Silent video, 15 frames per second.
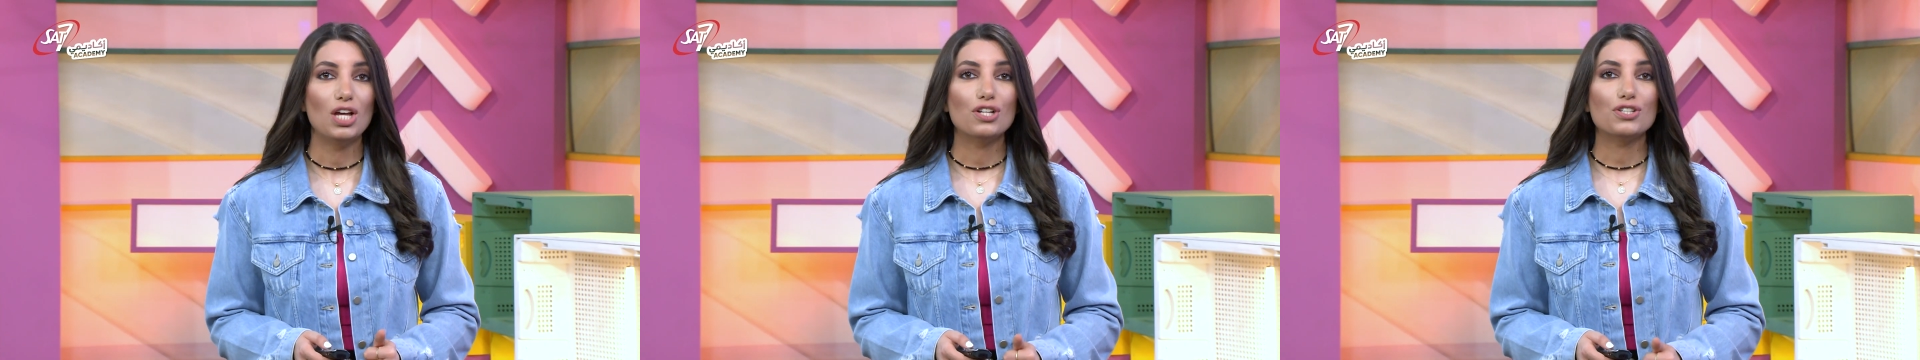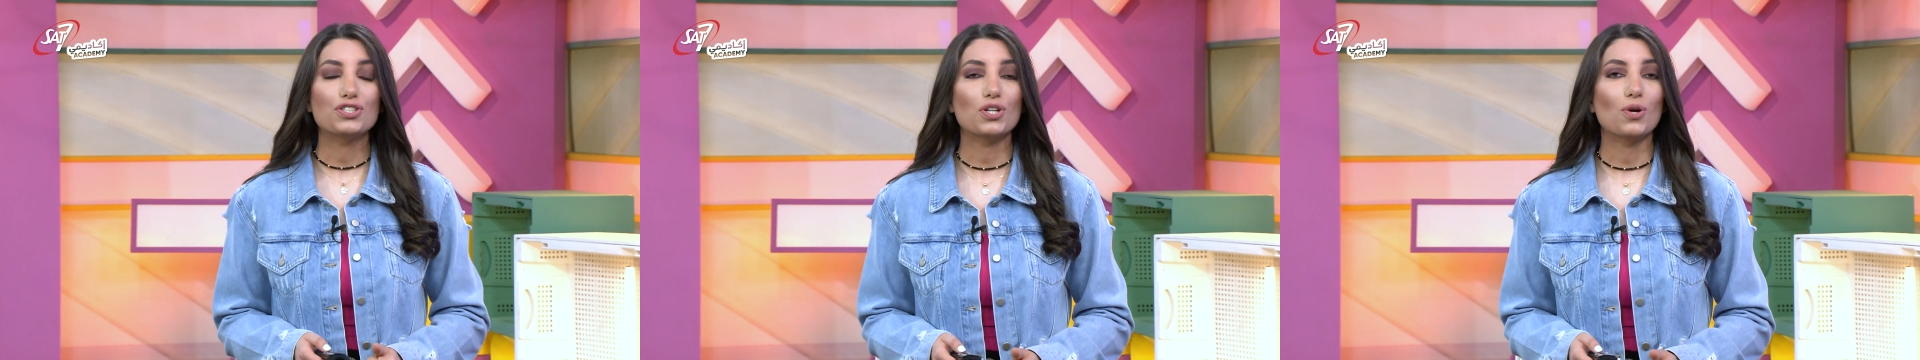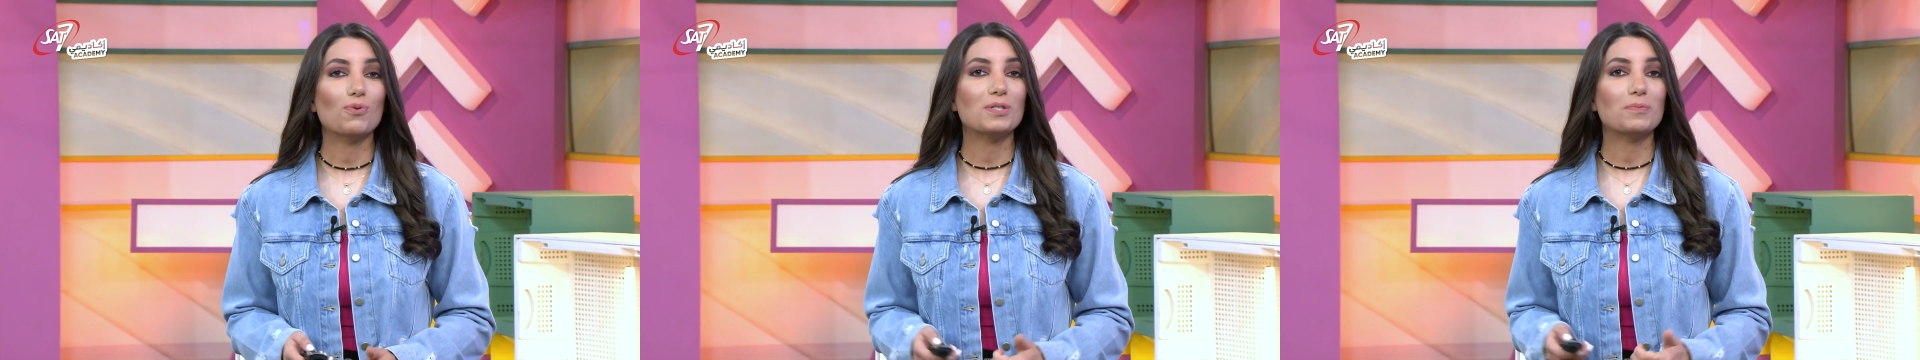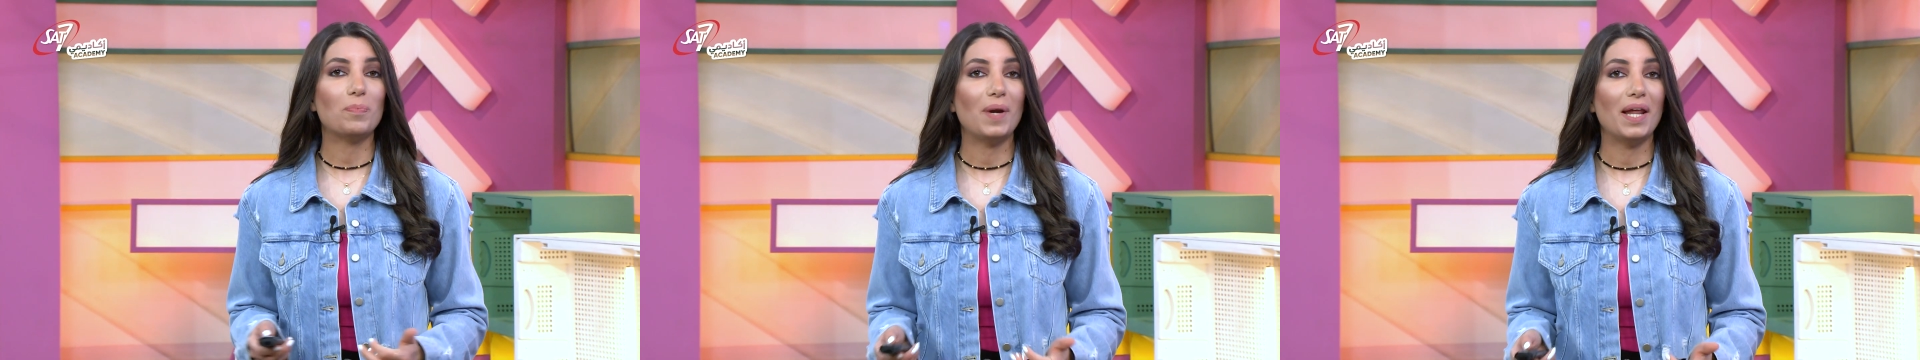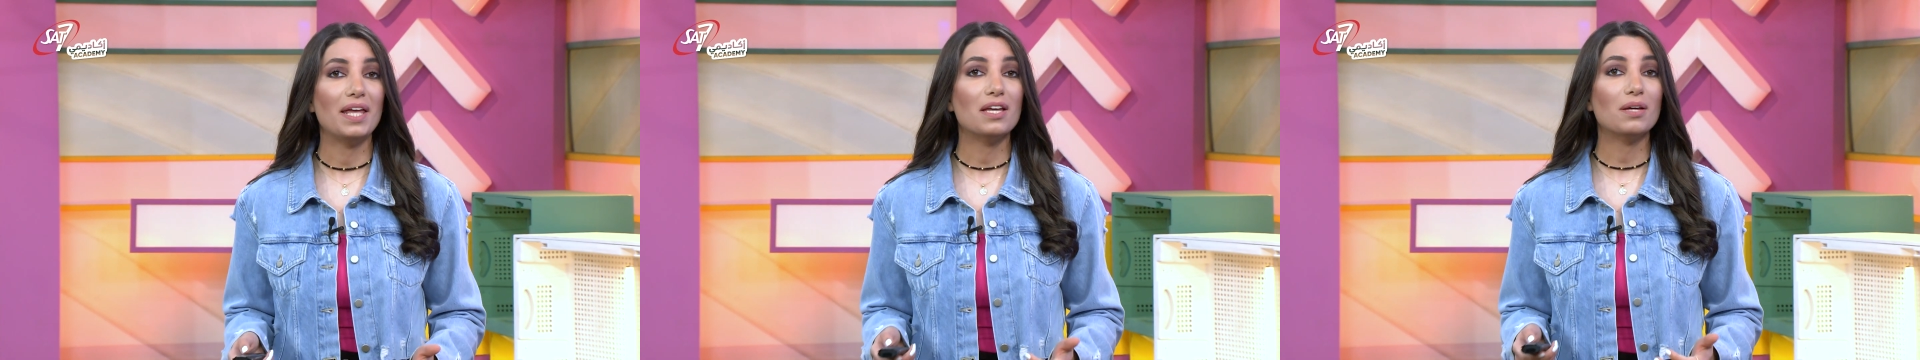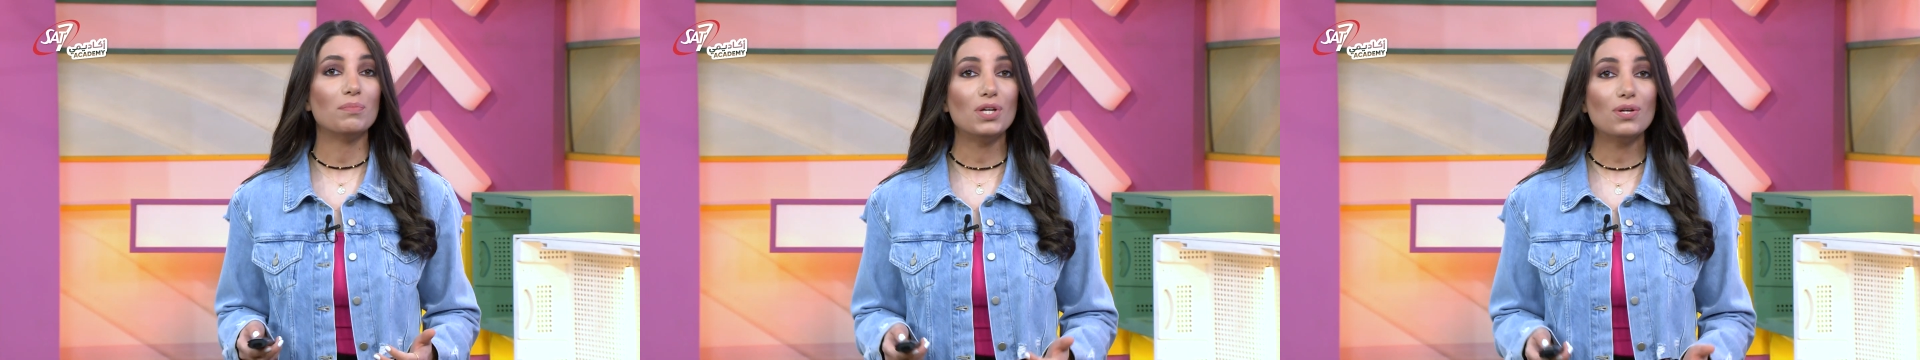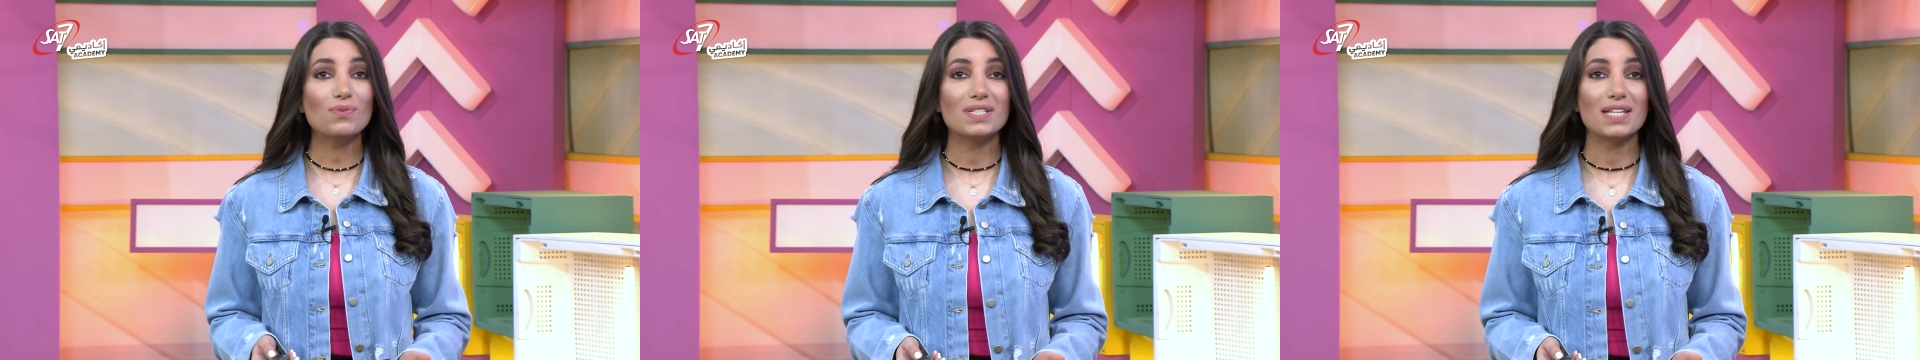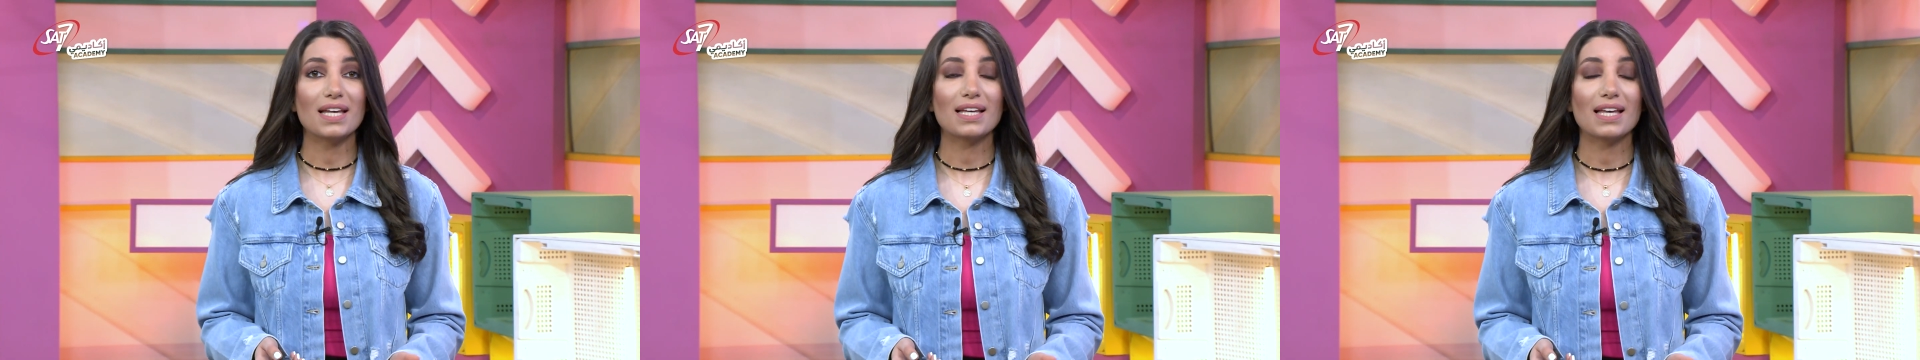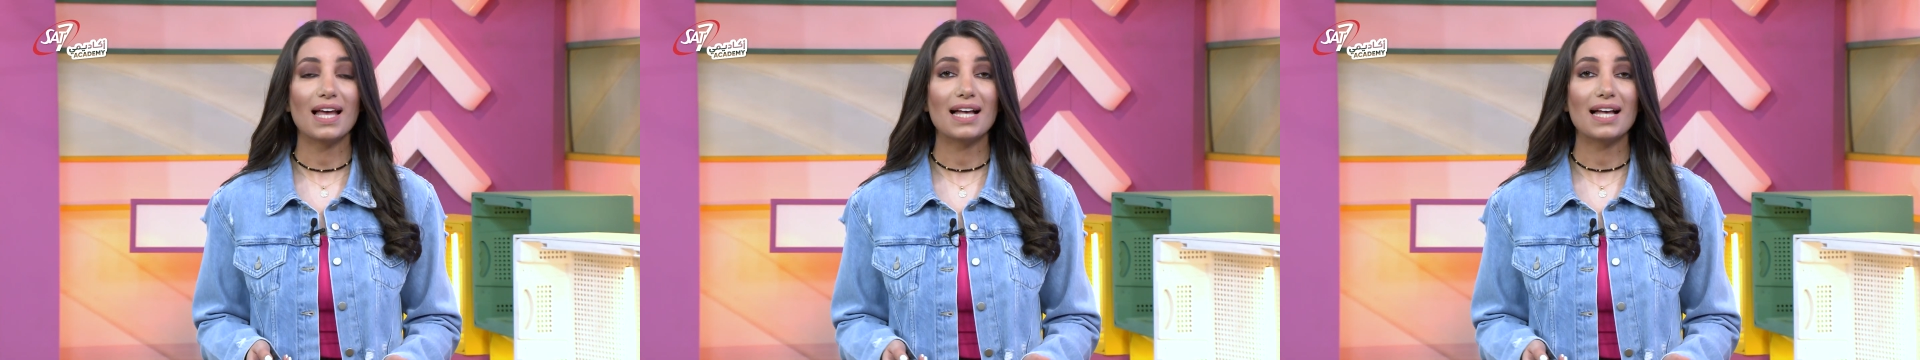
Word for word: chose playing music